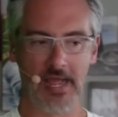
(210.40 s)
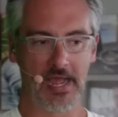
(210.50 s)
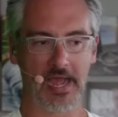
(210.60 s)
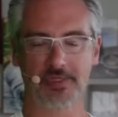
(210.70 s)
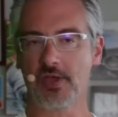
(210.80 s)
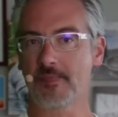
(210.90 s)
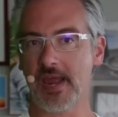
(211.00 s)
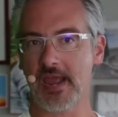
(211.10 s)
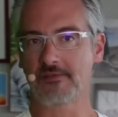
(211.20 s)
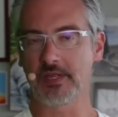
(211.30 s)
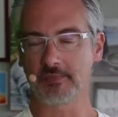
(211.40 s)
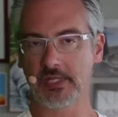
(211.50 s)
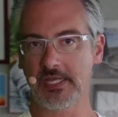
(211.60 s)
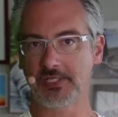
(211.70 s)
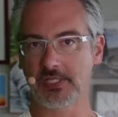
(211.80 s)
I thought by having a
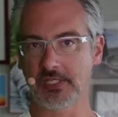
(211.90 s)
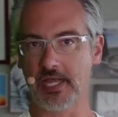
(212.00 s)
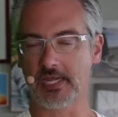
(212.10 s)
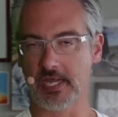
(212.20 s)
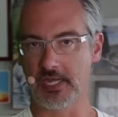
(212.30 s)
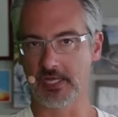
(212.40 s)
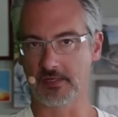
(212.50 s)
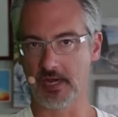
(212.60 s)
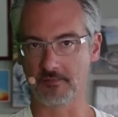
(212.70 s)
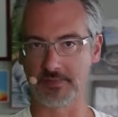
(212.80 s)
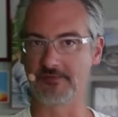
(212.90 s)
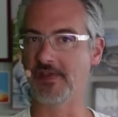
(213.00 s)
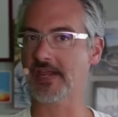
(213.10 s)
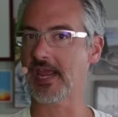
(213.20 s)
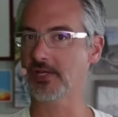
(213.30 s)
place in like a, a
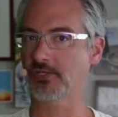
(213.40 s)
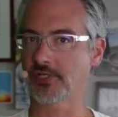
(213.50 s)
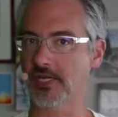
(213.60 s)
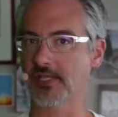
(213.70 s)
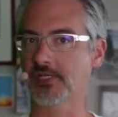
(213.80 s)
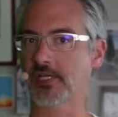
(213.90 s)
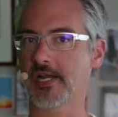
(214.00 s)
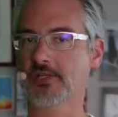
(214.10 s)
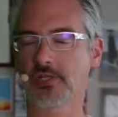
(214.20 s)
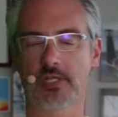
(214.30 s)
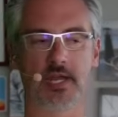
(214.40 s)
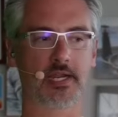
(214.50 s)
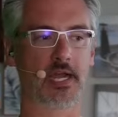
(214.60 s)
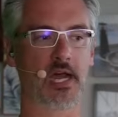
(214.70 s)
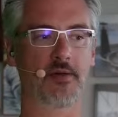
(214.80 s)
vacation destination like
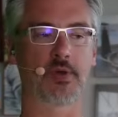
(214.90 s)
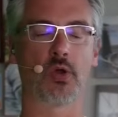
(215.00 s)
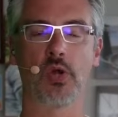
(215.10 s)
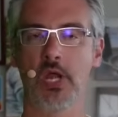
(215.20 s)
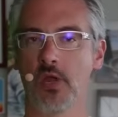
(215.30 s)
Cabo